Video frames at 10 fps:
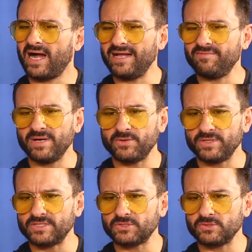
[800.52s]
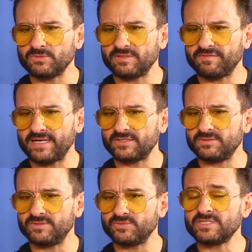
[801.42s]
I have my own issues with
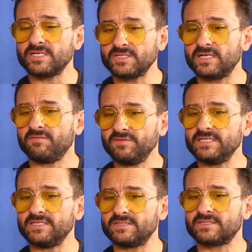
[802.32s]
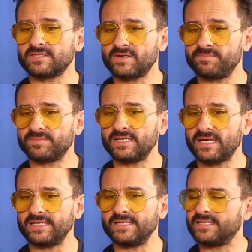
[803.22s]
Phantom. It was such a lovely script
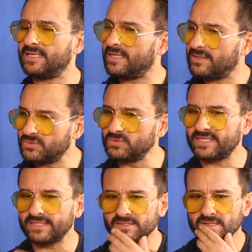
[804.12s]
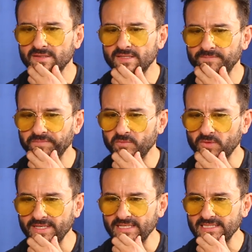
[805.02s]
and idea. Two things.
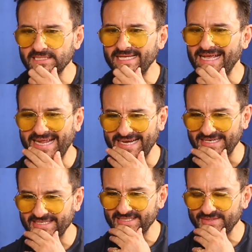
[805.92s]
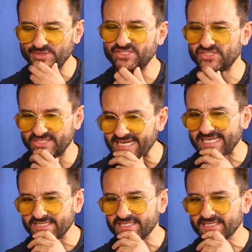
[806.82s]
One is the end, which
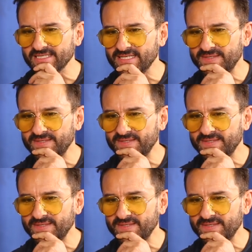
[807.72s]
changed.